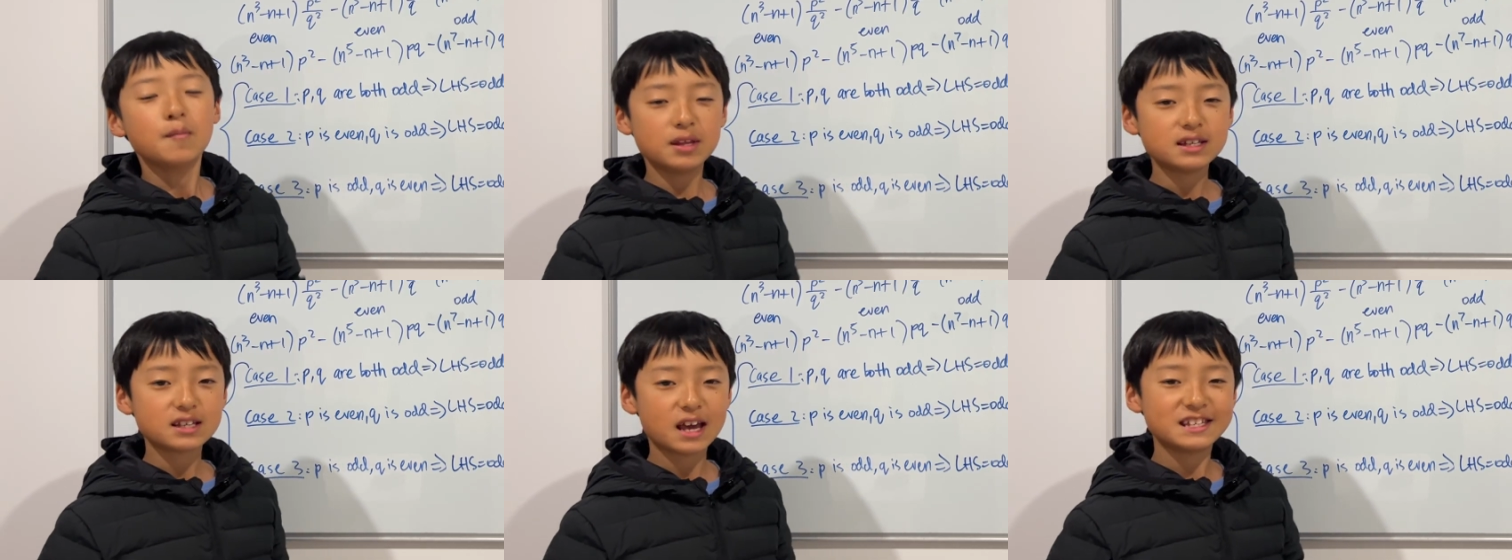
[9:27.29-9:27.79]

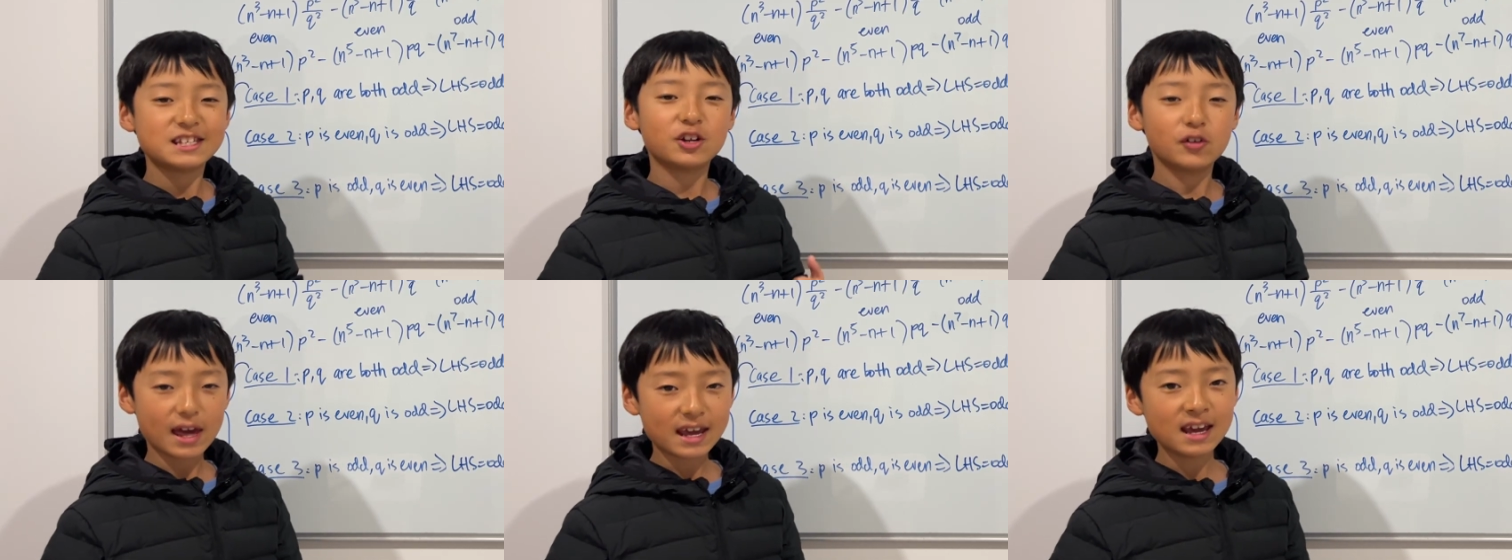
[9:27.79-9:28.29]
please
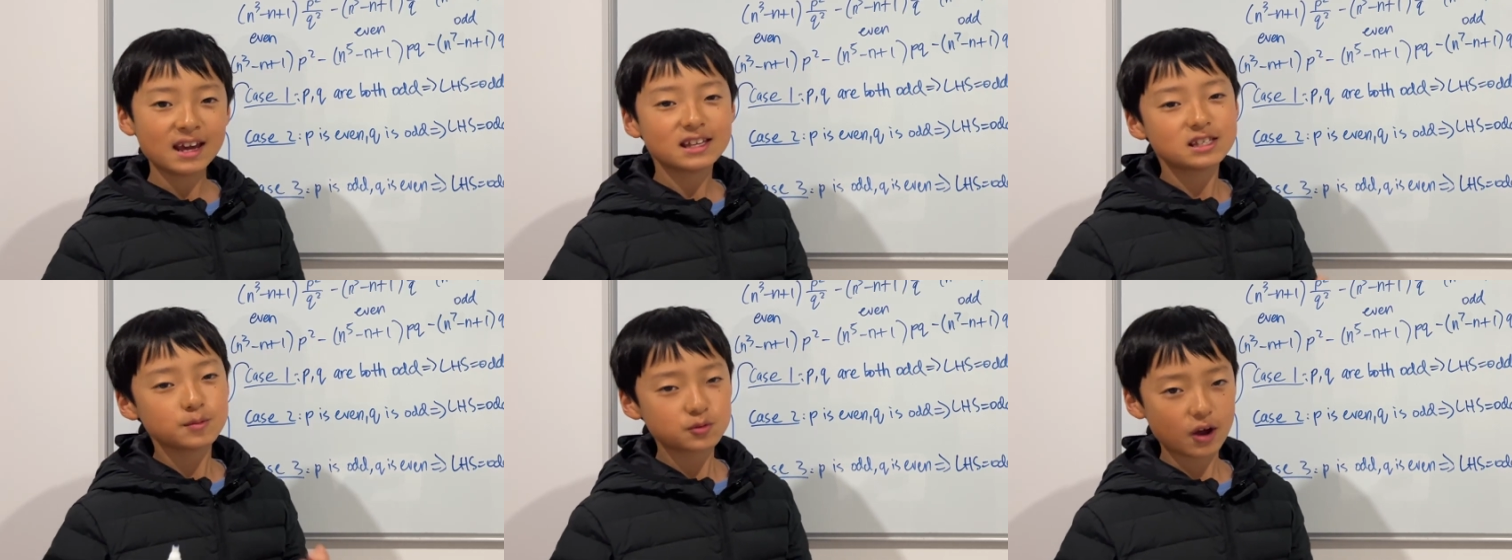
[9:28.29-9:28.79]
consider liking
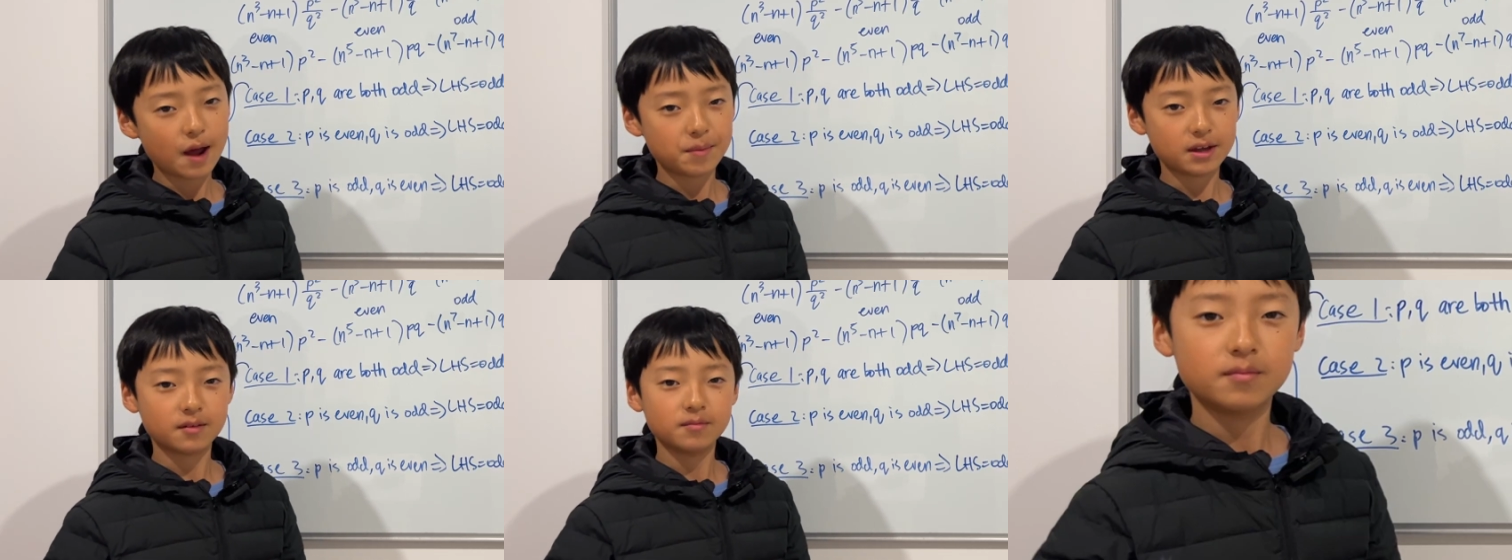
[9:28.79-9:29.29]
and subscribing.